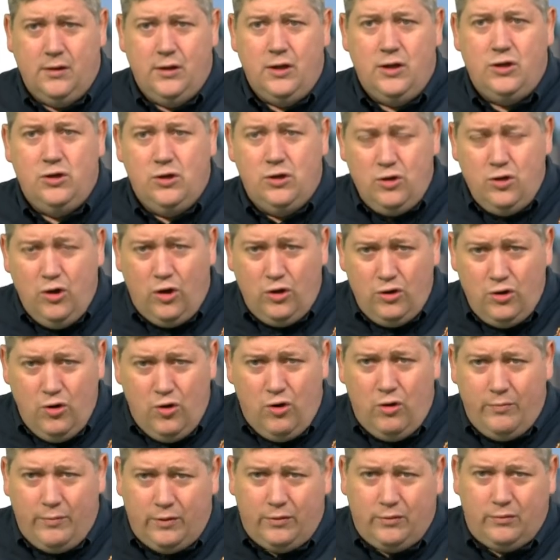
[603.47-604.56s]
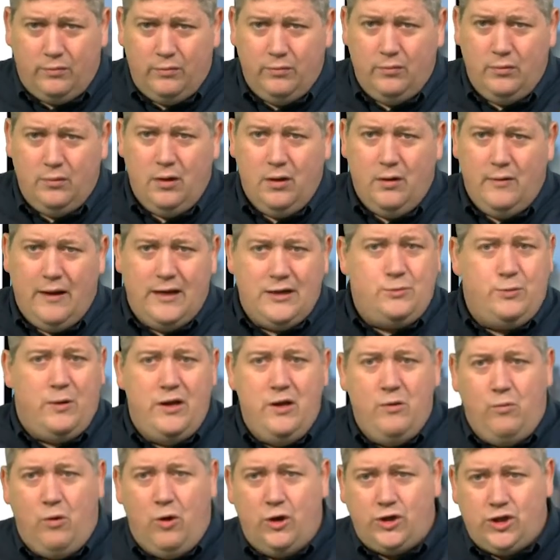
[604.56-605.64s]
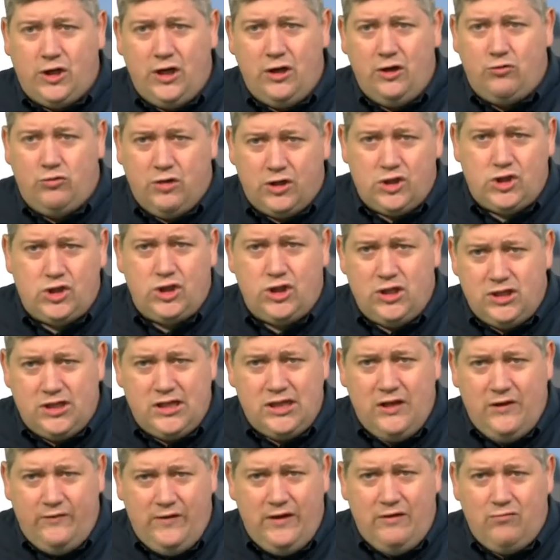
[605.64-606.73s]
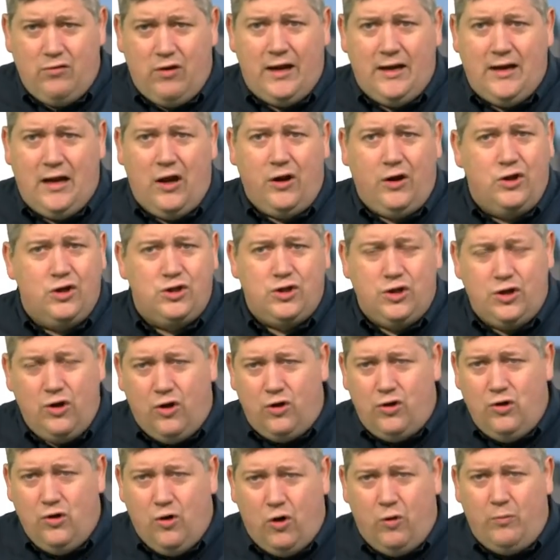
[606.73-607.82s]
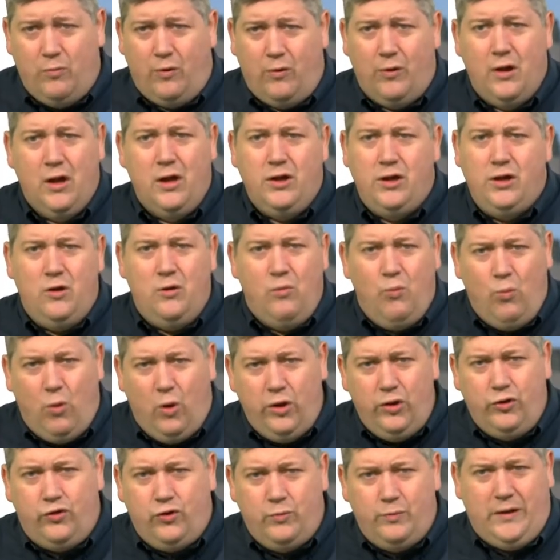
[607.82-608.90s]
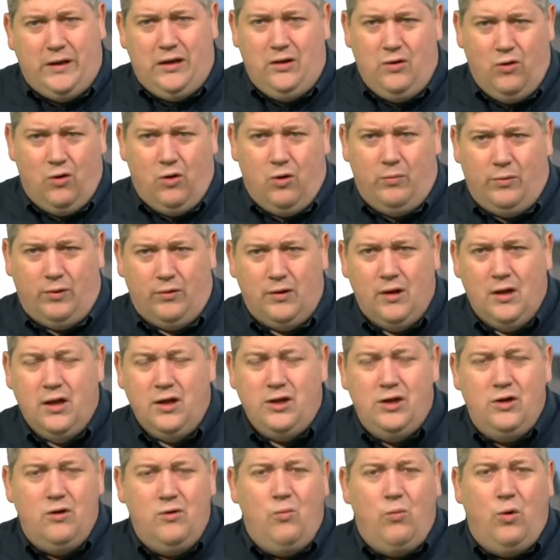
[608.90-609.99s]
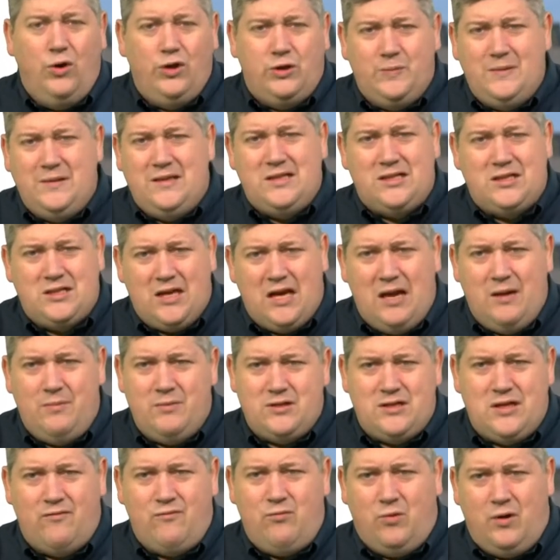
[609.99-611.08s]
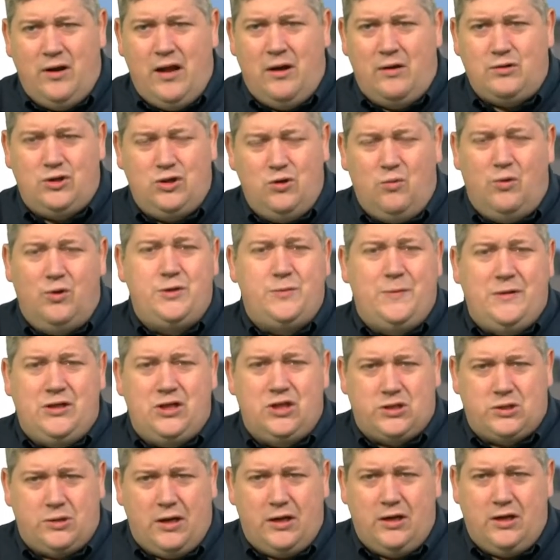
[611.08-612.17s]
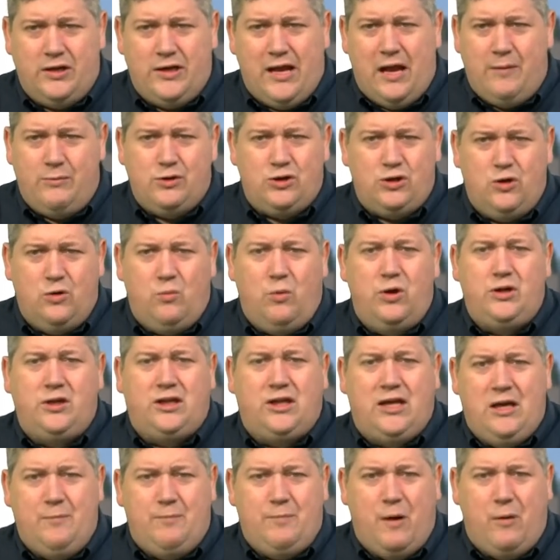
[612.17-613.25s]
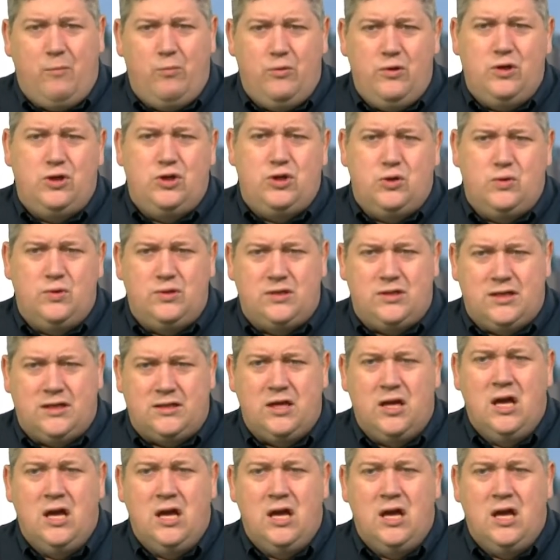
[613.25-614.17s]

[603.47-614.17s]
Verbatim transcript: You're not normal. That's why you're watching Christian TV right now, because you're not normal. You don't want to be normal. You don't want to be the same as everyone else. You don't want to be just like your neighbors. You don't want to keep up with the Joneses.